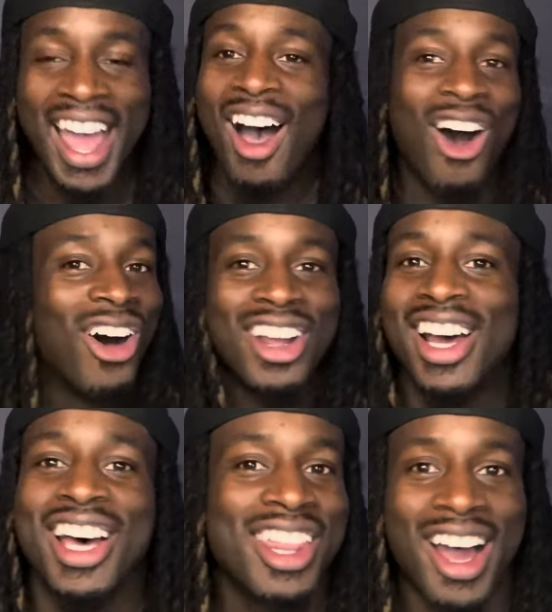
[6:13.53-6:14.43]
All the
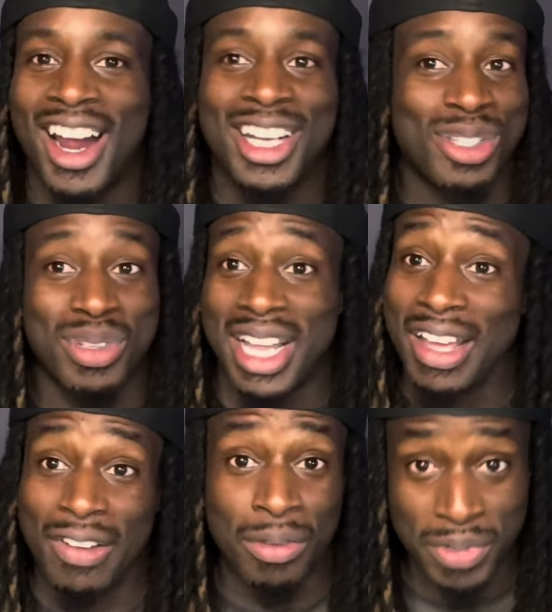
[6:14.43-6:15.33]
other artists was
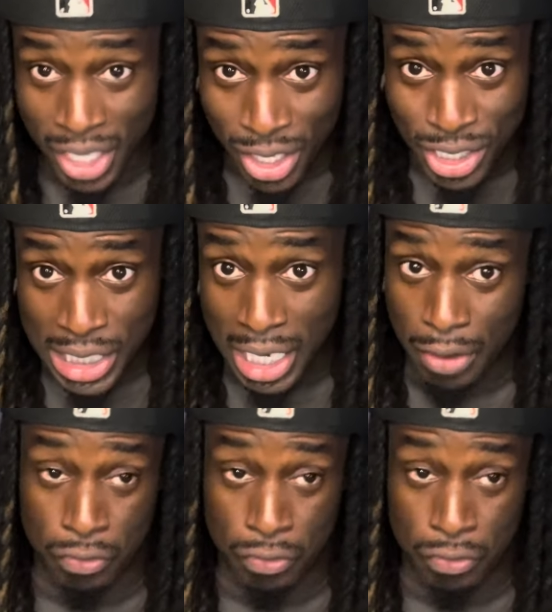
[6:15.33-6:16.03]
like, terrorist attack?